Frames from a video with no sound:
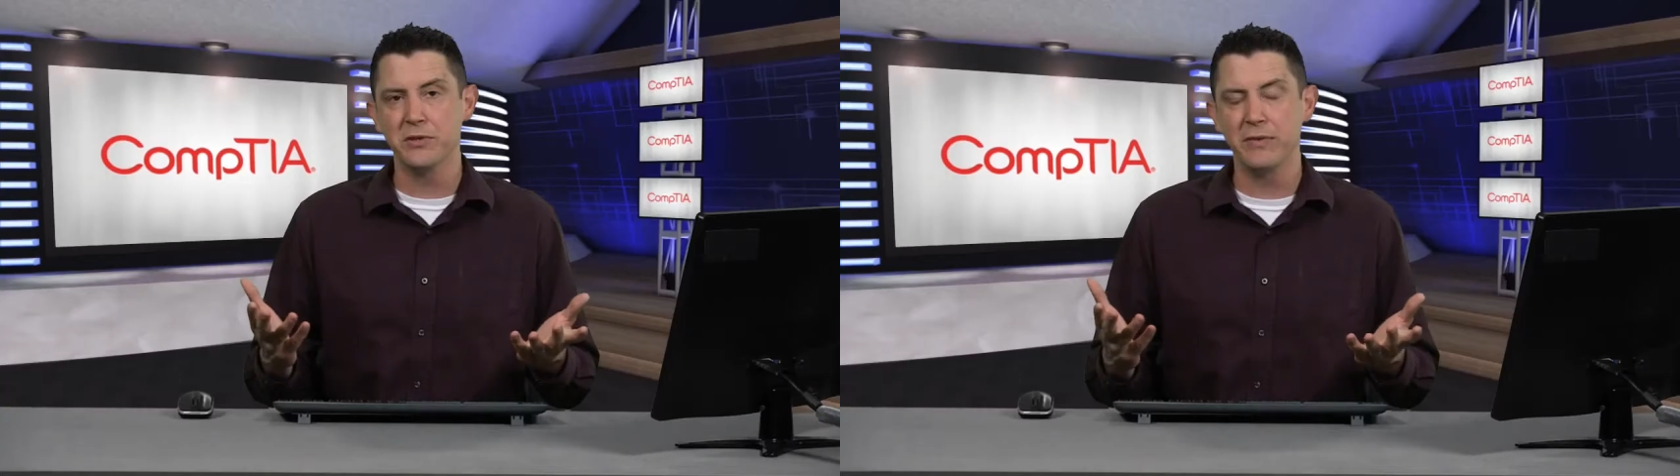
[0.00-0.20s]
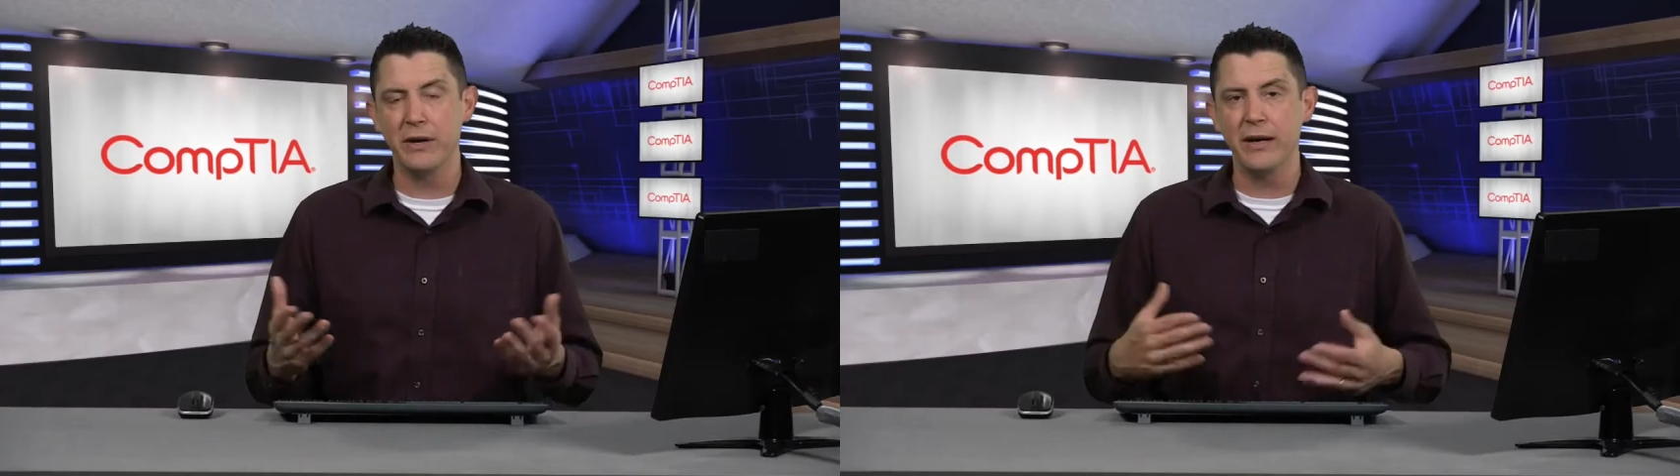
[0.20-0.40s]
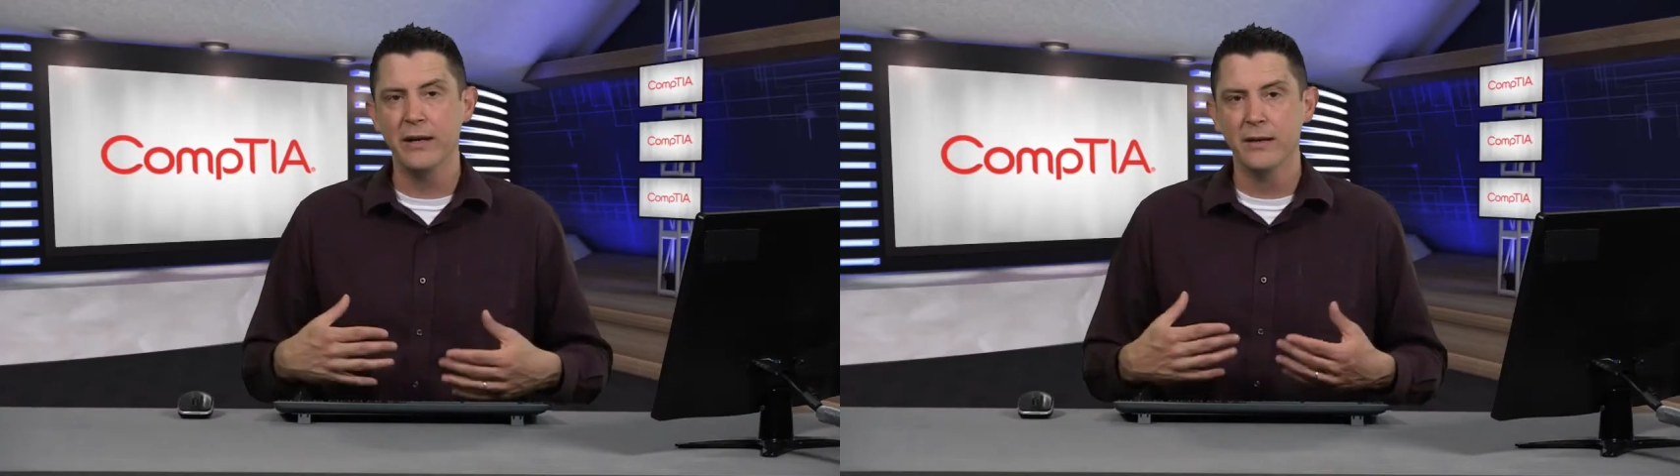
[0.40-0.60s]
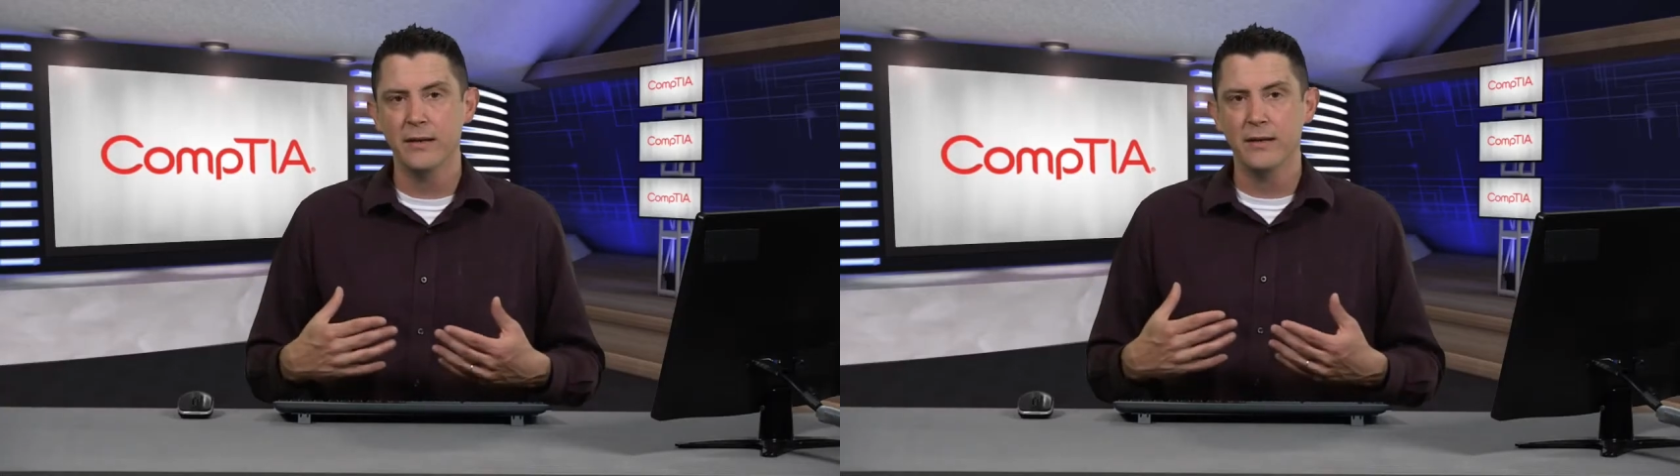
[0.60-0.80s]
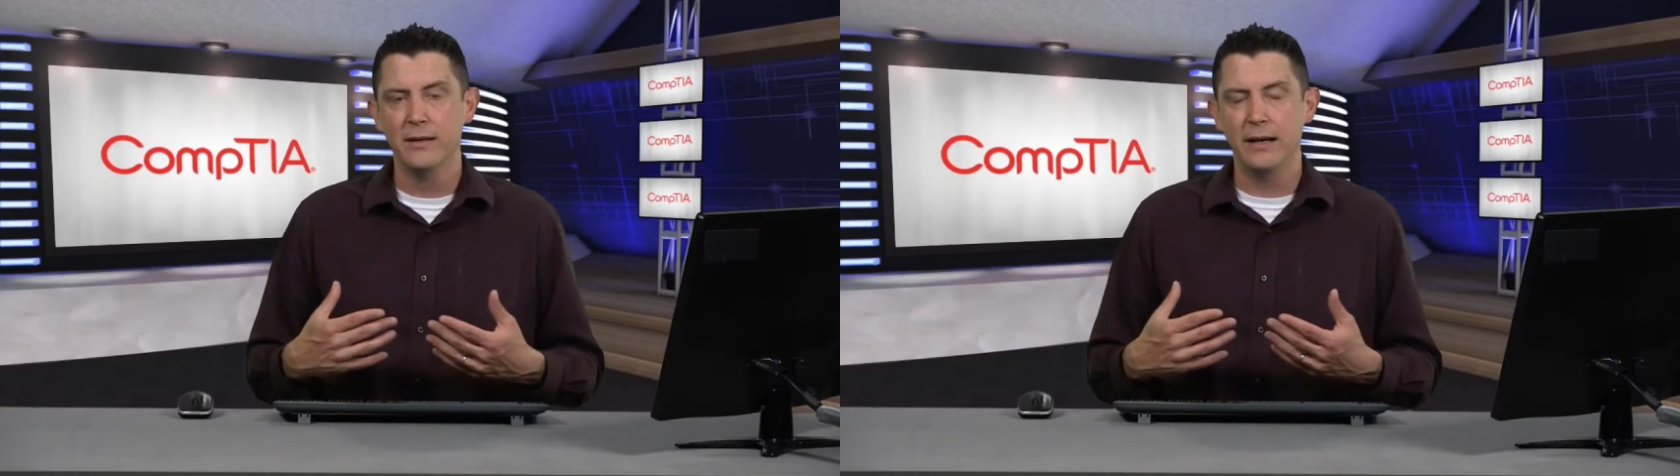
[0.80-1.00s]
are very
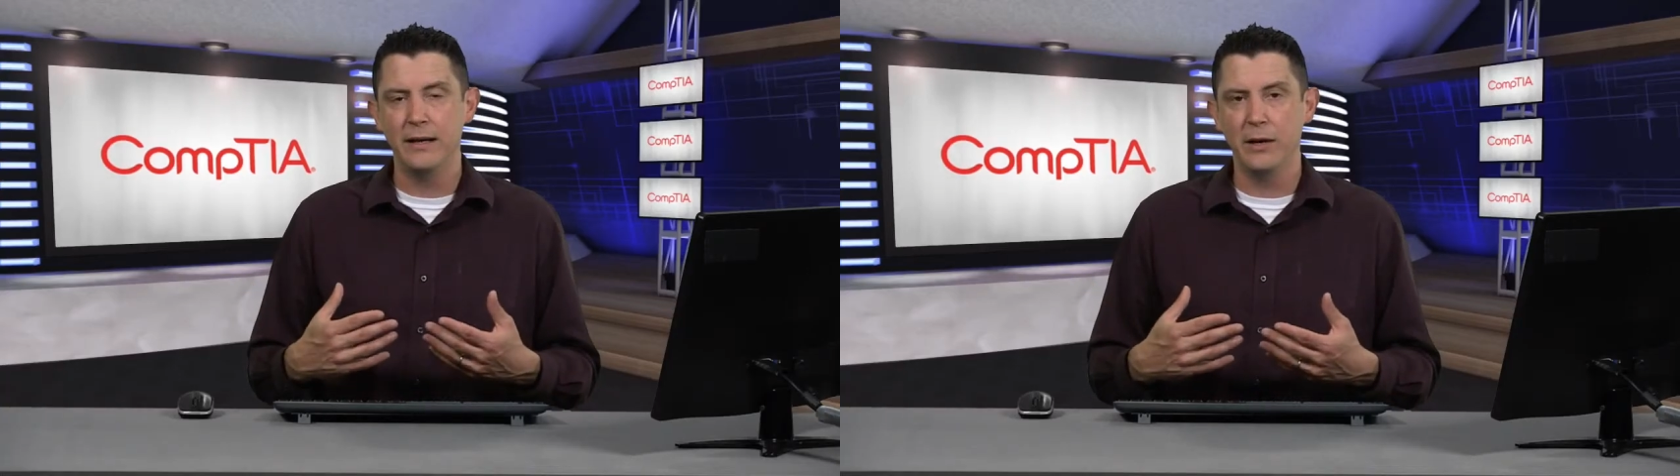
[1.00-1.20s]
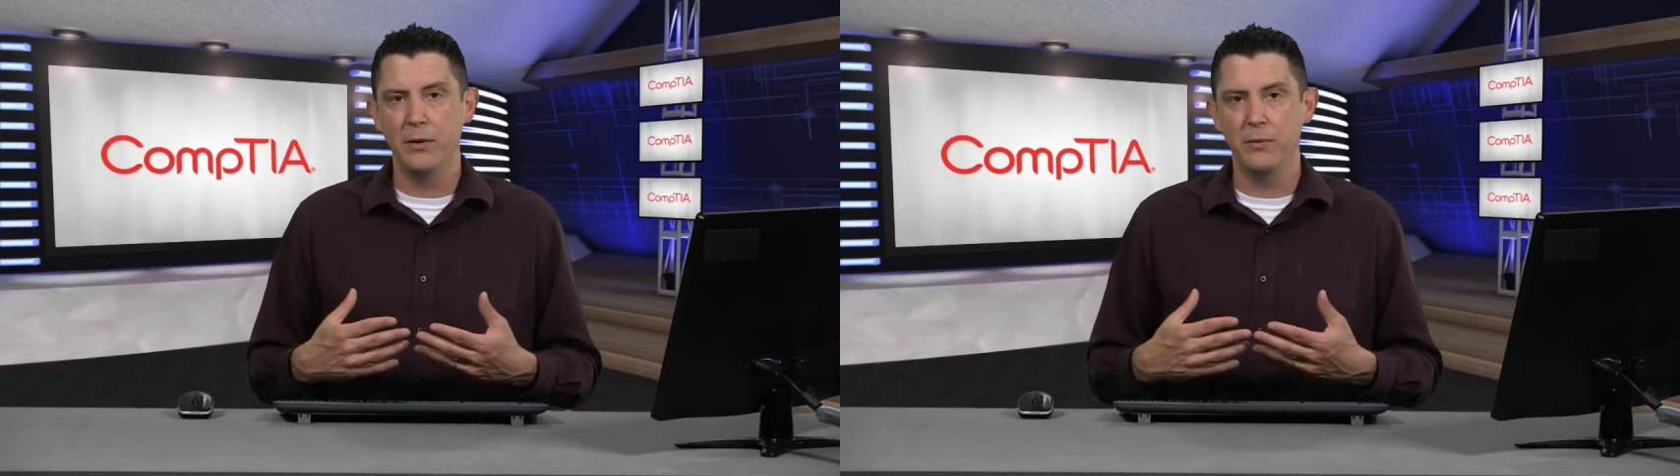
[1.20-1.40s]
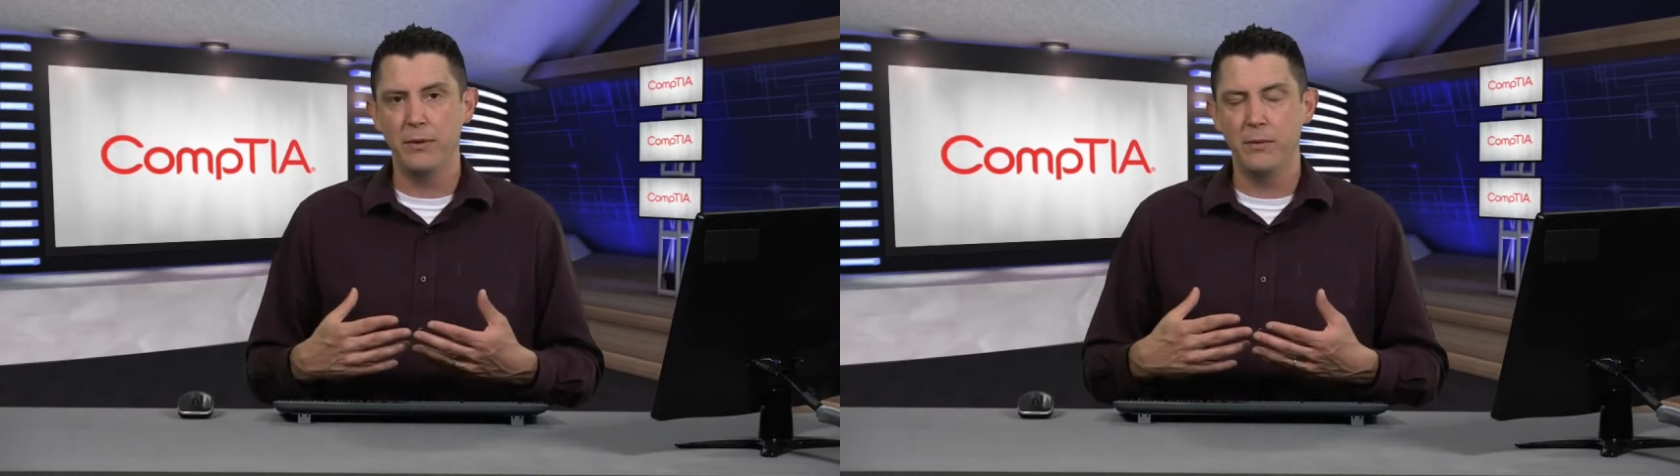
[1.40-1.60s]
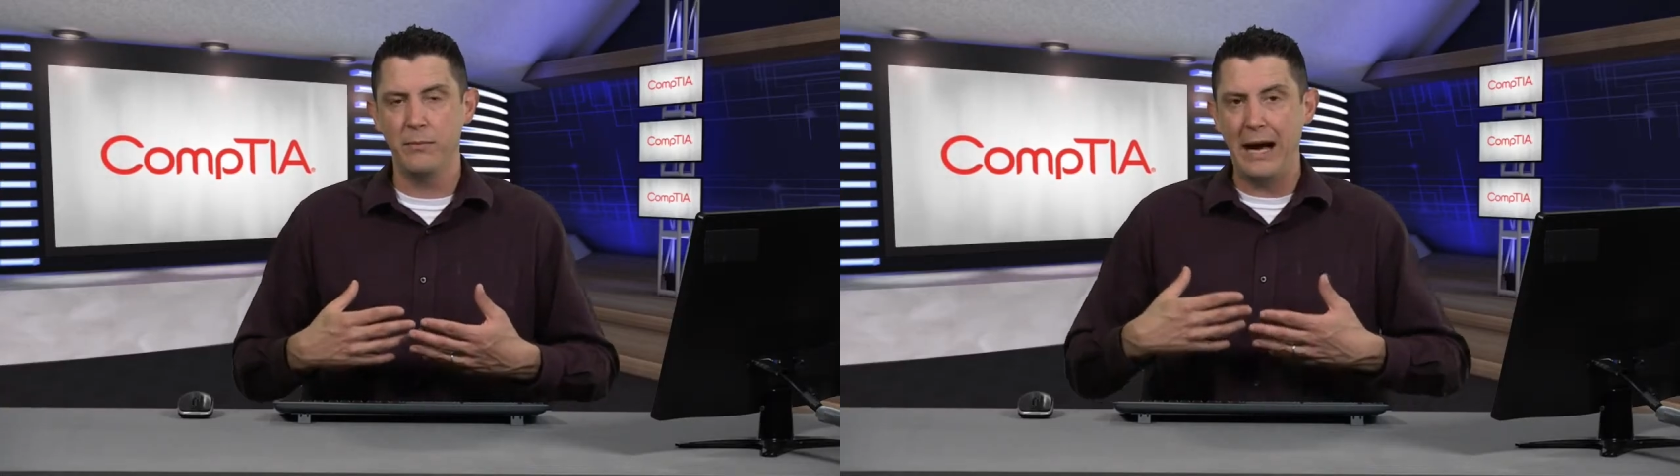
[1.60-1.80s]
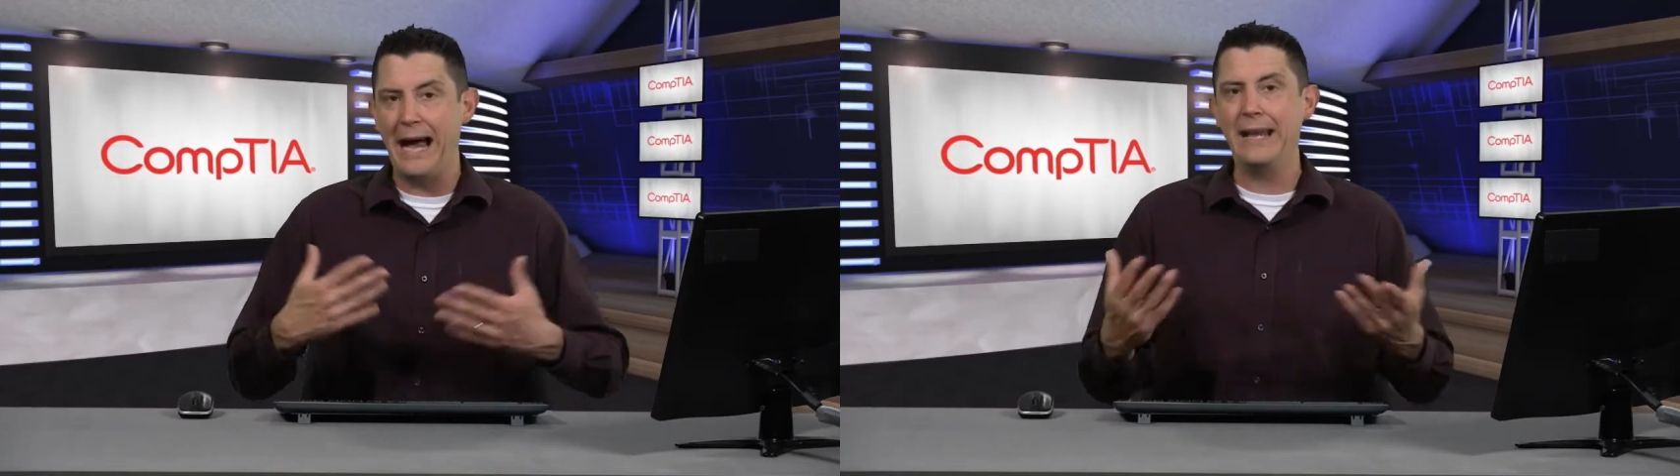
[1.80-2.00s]

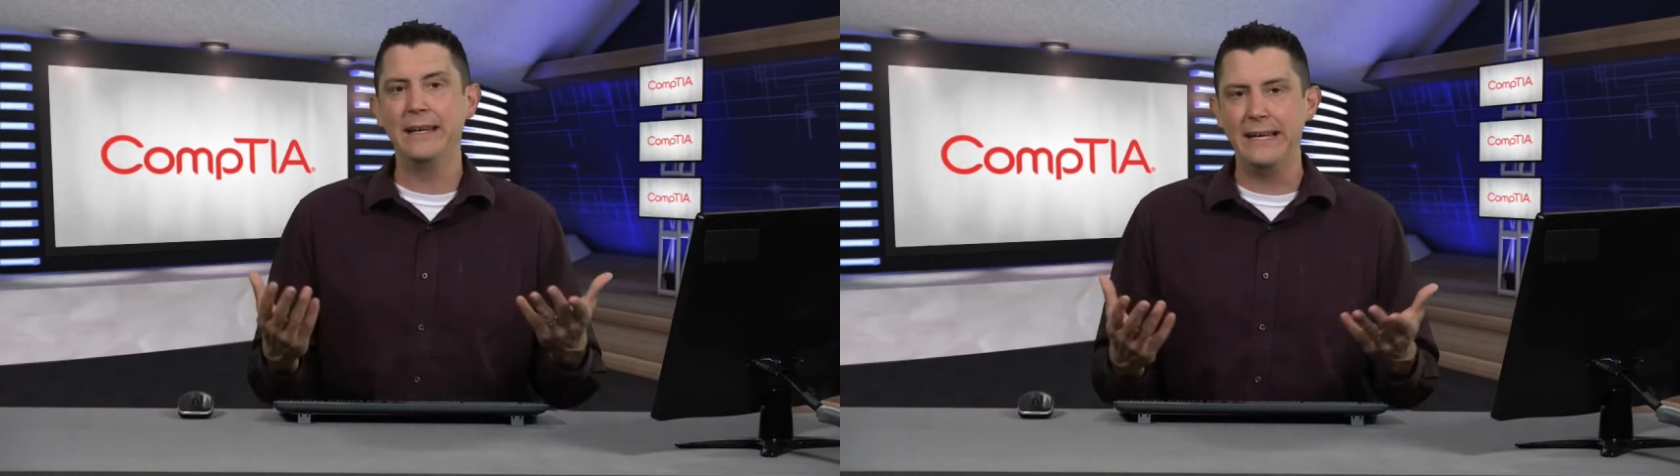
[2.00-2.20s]
highly